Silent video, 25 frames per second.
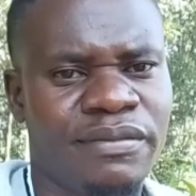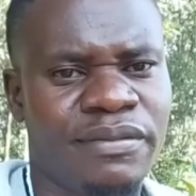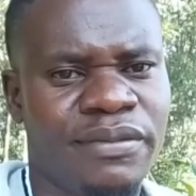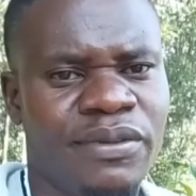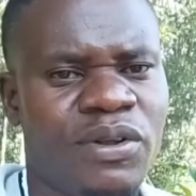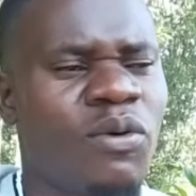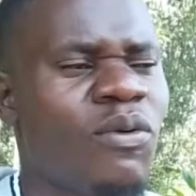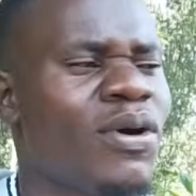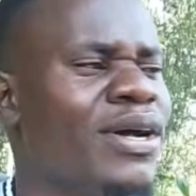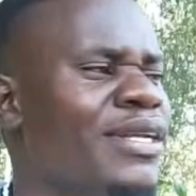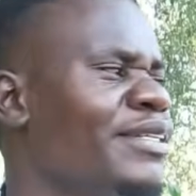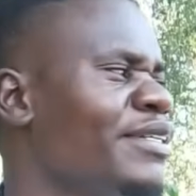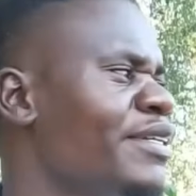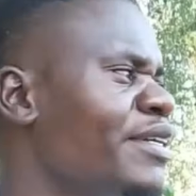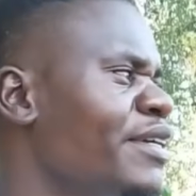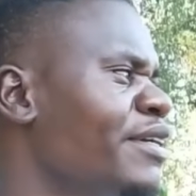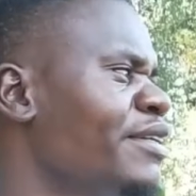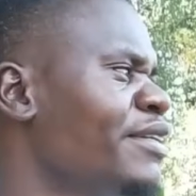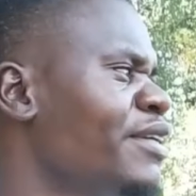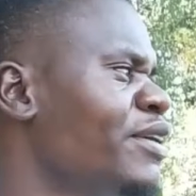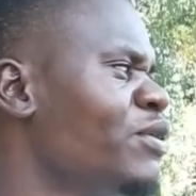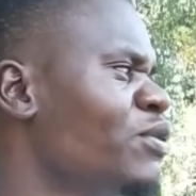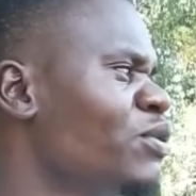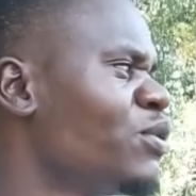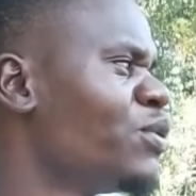No one
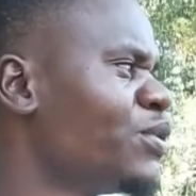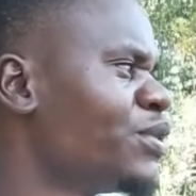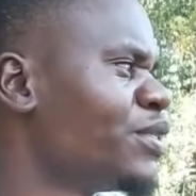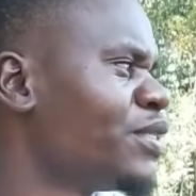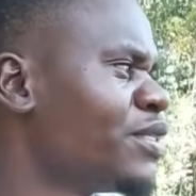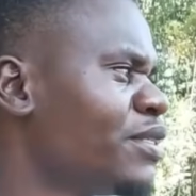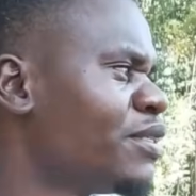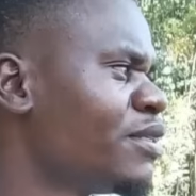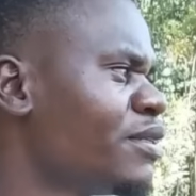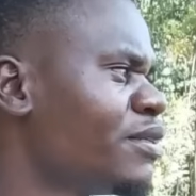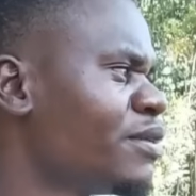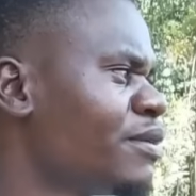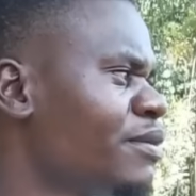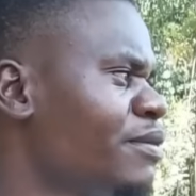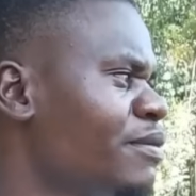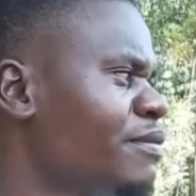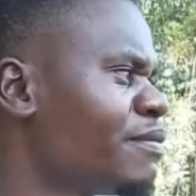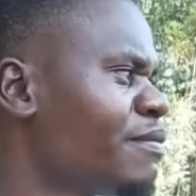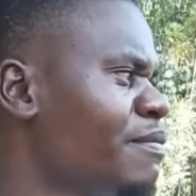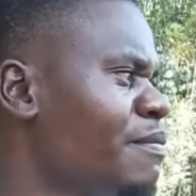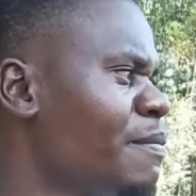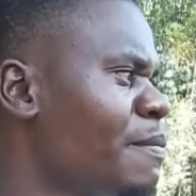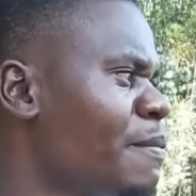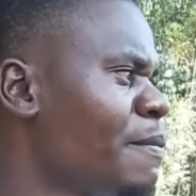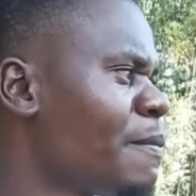killed the horse
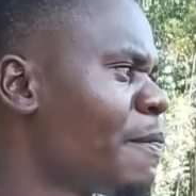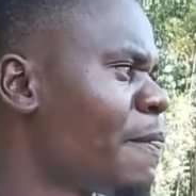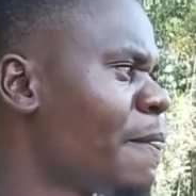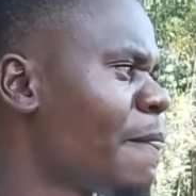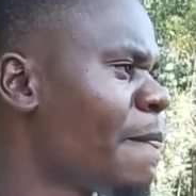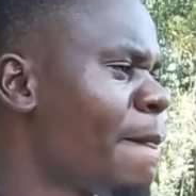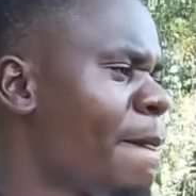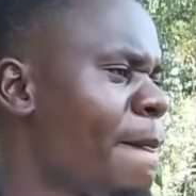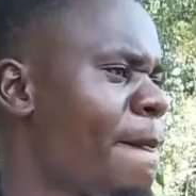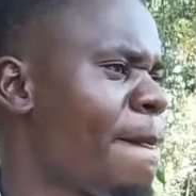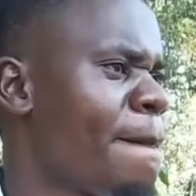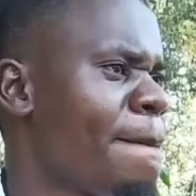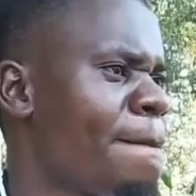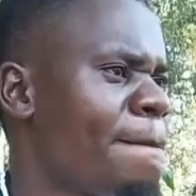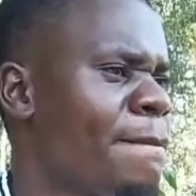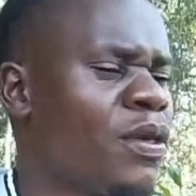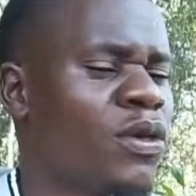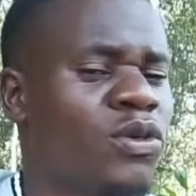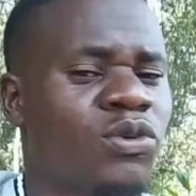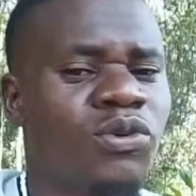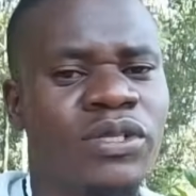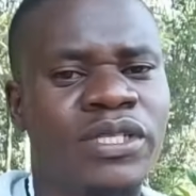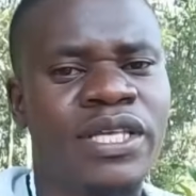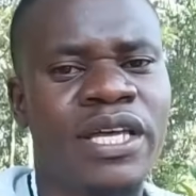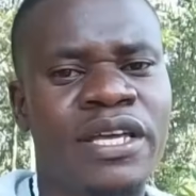
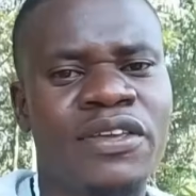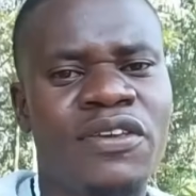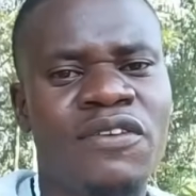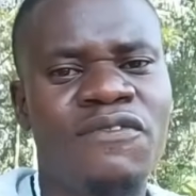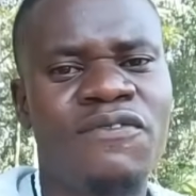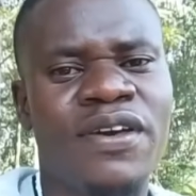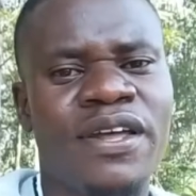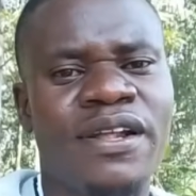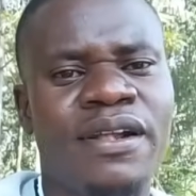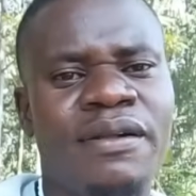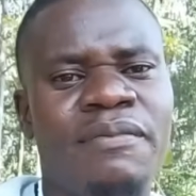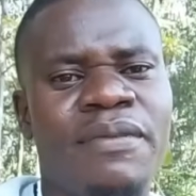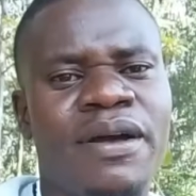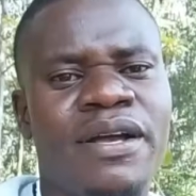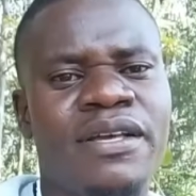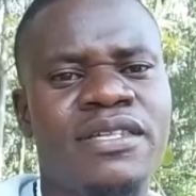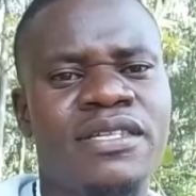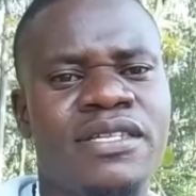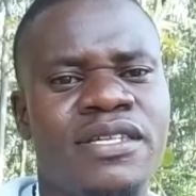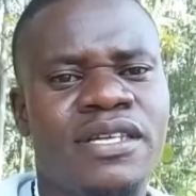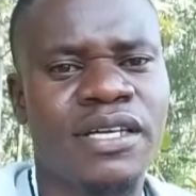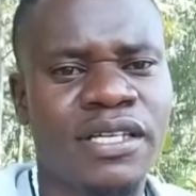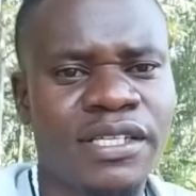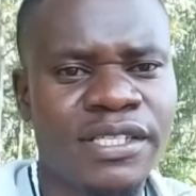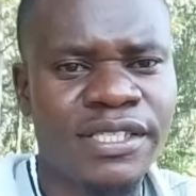so thank you very
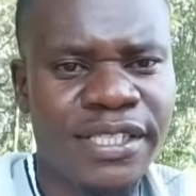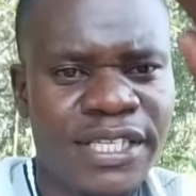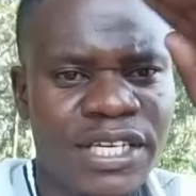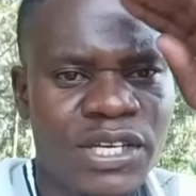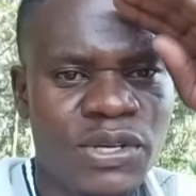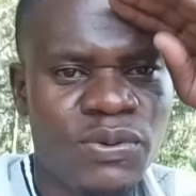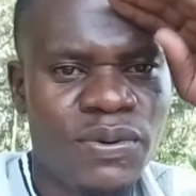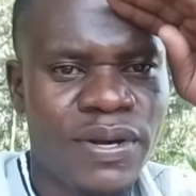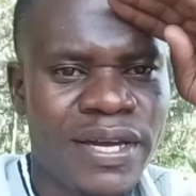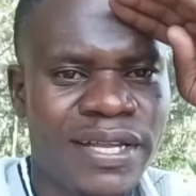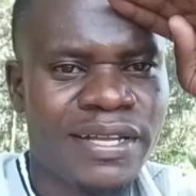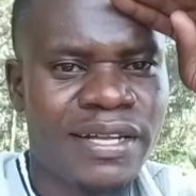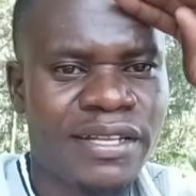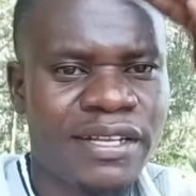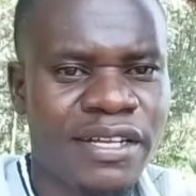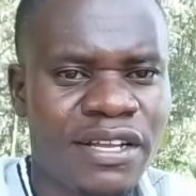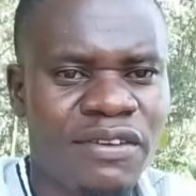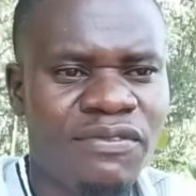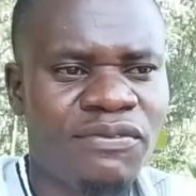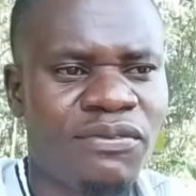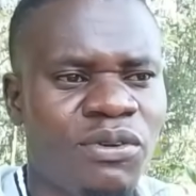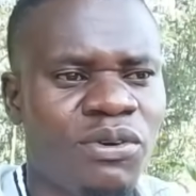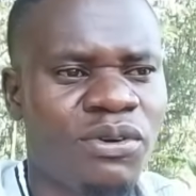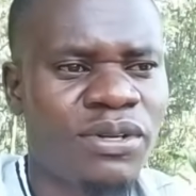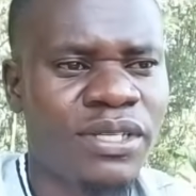much see you in another
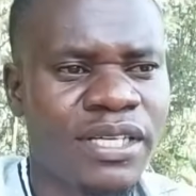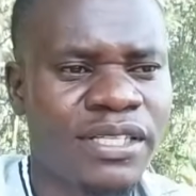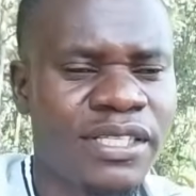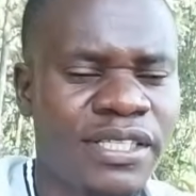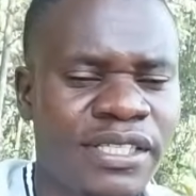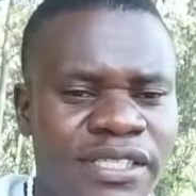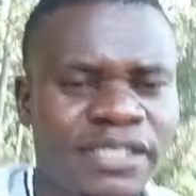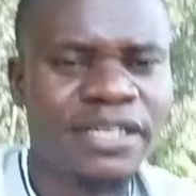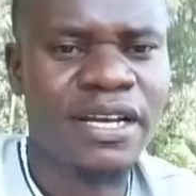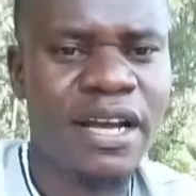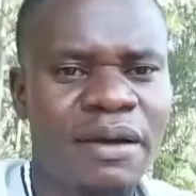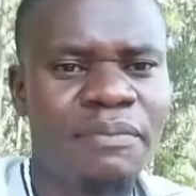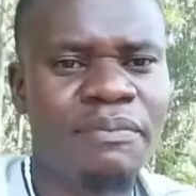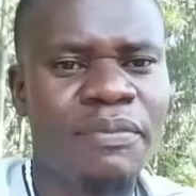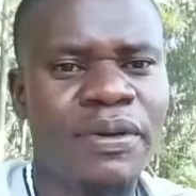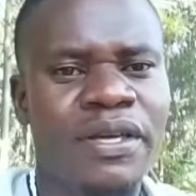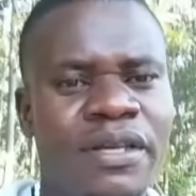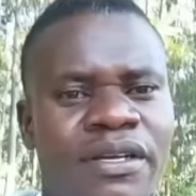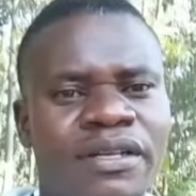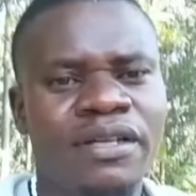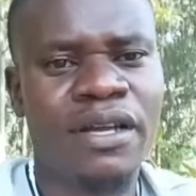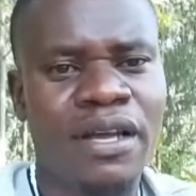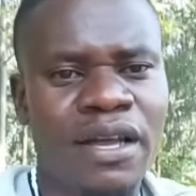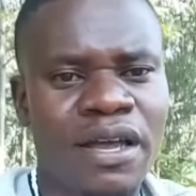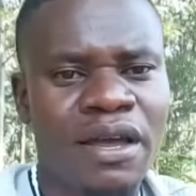vlog that is
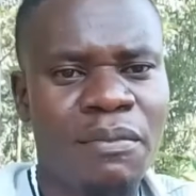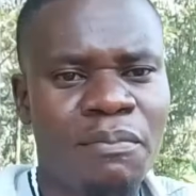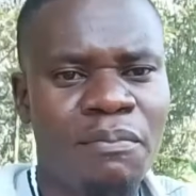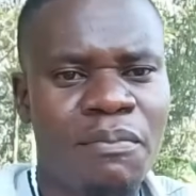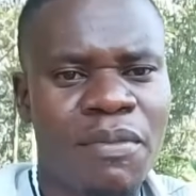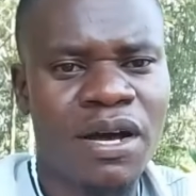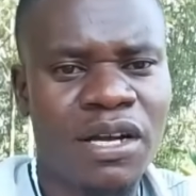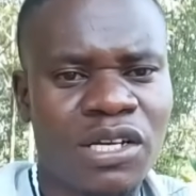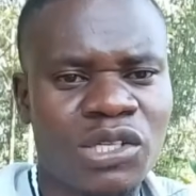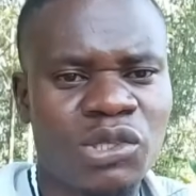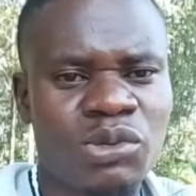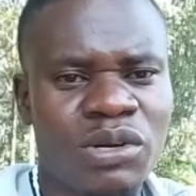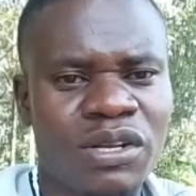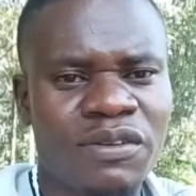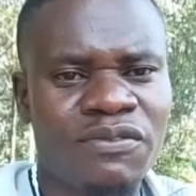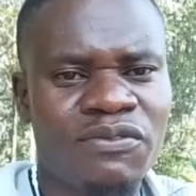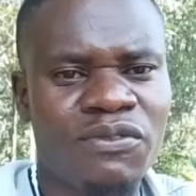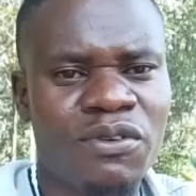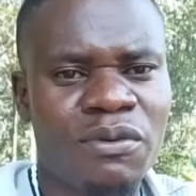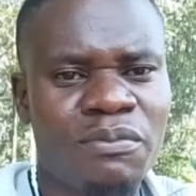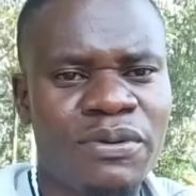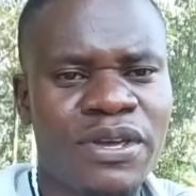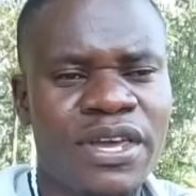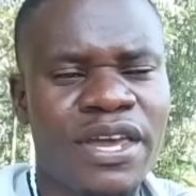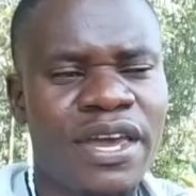coming max one
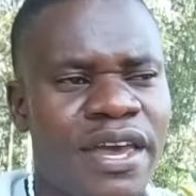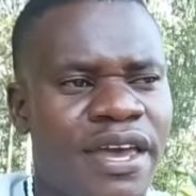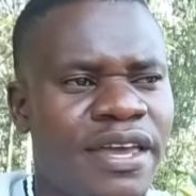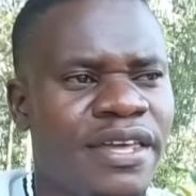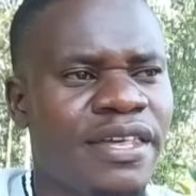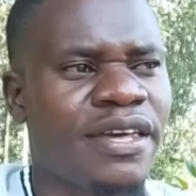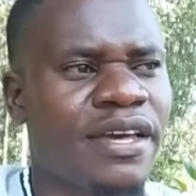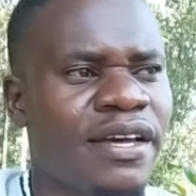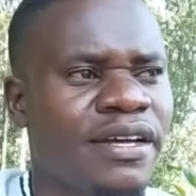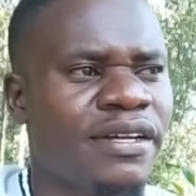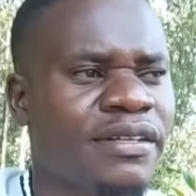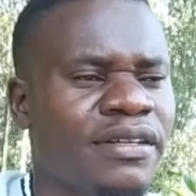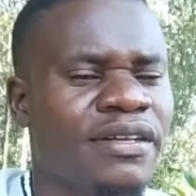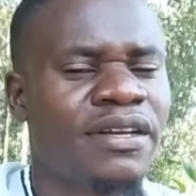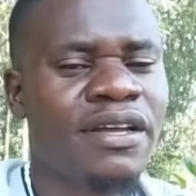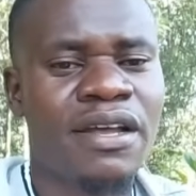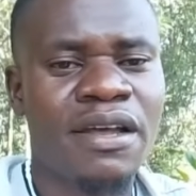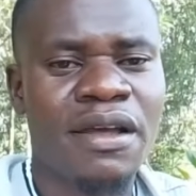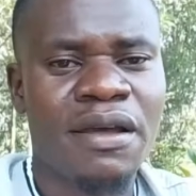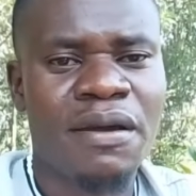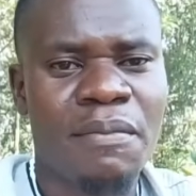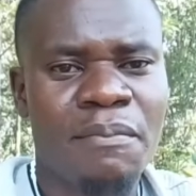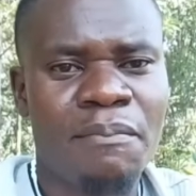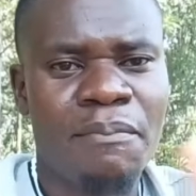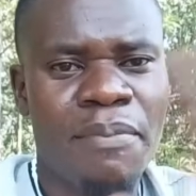from kenya
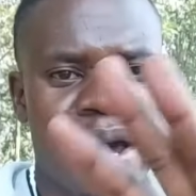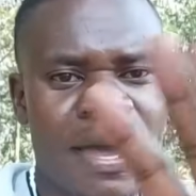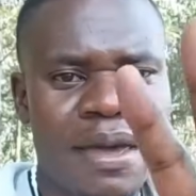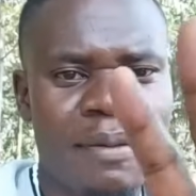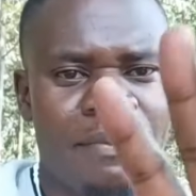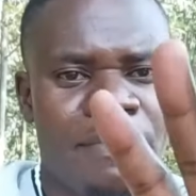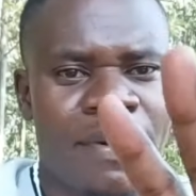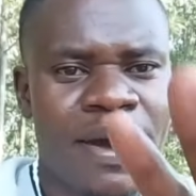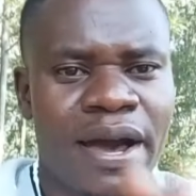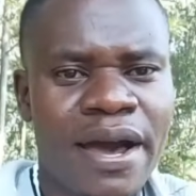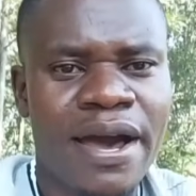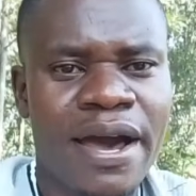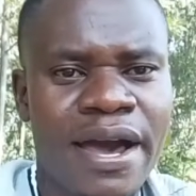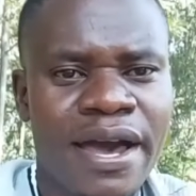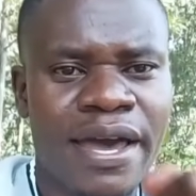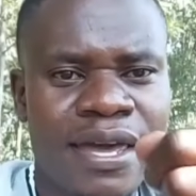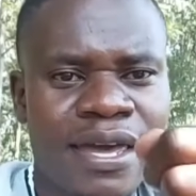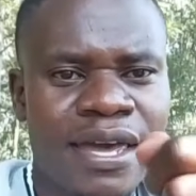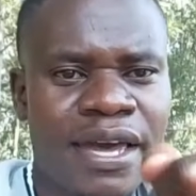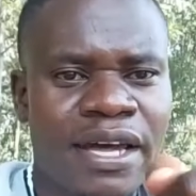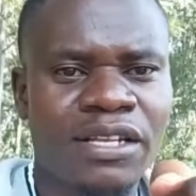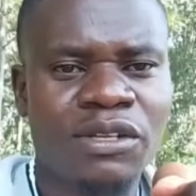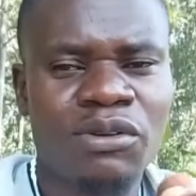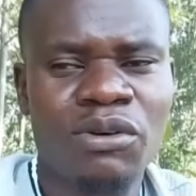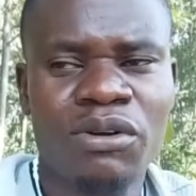bye bye
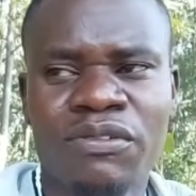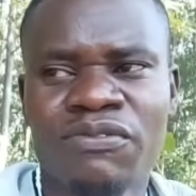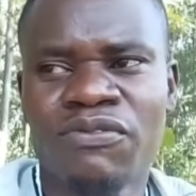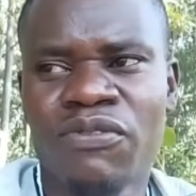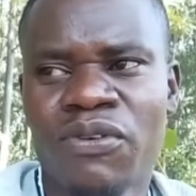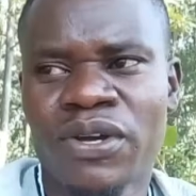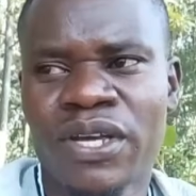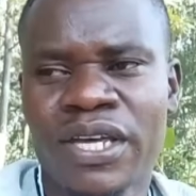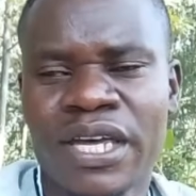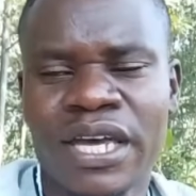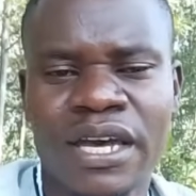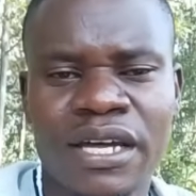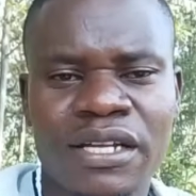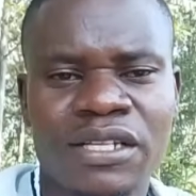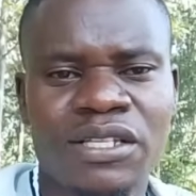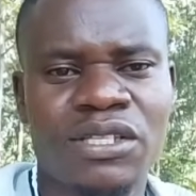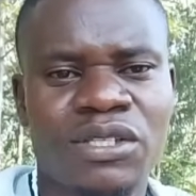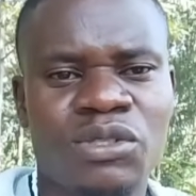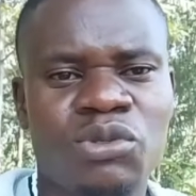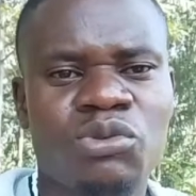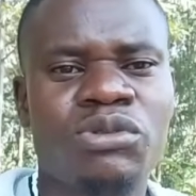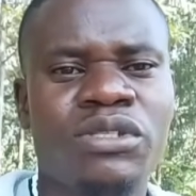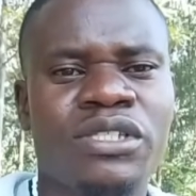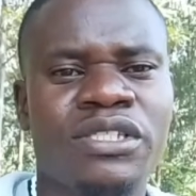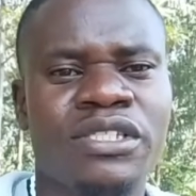and don't forget
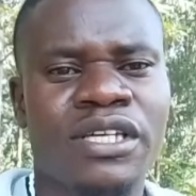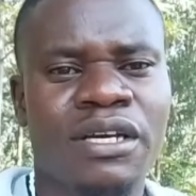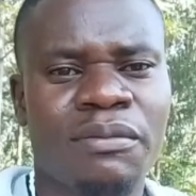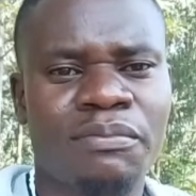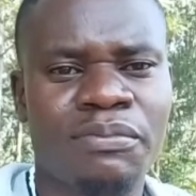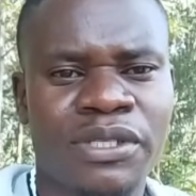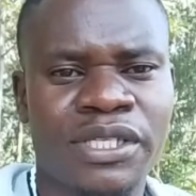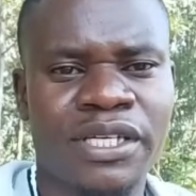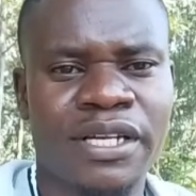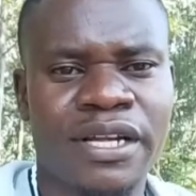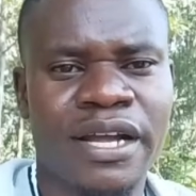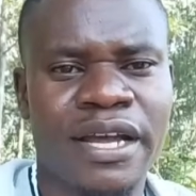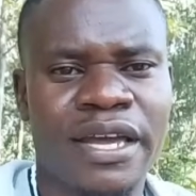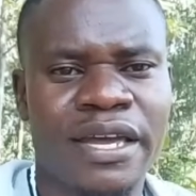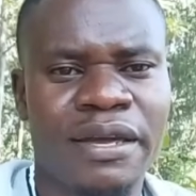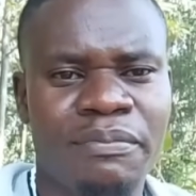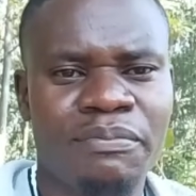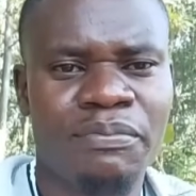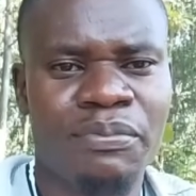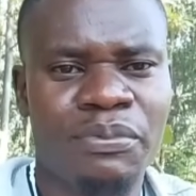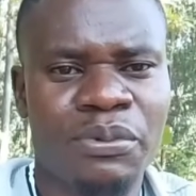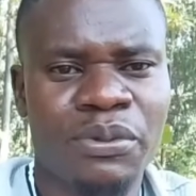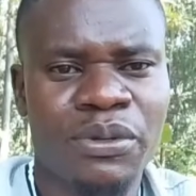to subscribe